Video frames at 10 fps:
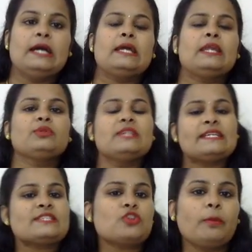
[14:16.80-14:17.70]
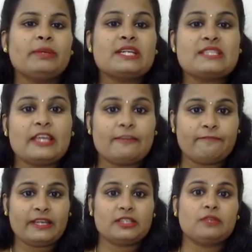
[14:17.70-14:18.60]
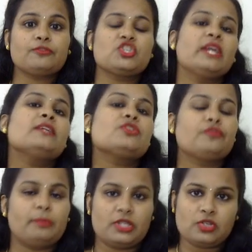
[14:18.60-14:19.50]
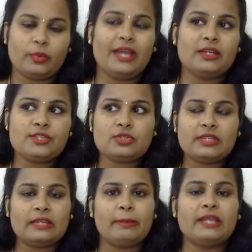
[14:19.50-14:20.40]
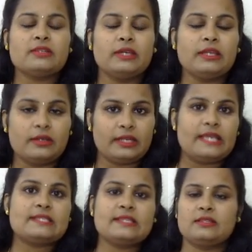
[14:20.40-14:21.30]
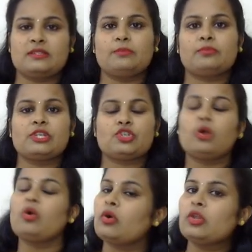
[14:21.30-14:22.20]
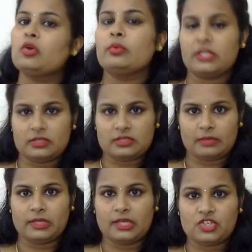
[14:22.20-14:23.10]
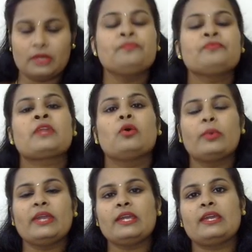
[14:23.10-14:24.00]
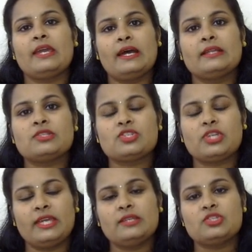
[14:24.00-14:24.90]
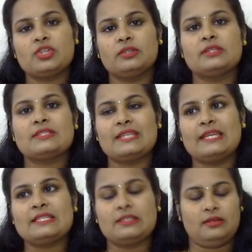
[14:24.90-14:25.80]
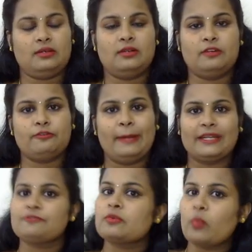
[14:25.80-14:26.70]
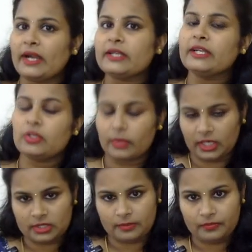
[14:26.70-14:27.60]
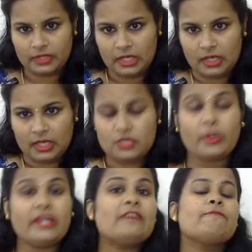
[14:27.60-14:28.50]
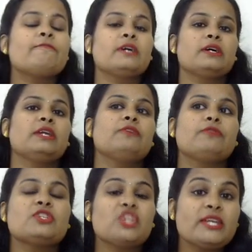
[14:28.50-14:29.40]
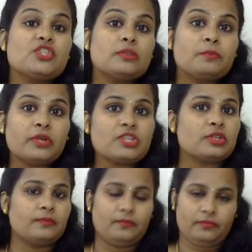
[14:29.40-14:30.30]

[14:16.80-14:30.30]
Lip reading: Now, the next topic is the effect of change of pressure. We understood that by increasing the temperature or lowering the temperature, we can change the state of matter from one into another. So what if we change the pressure?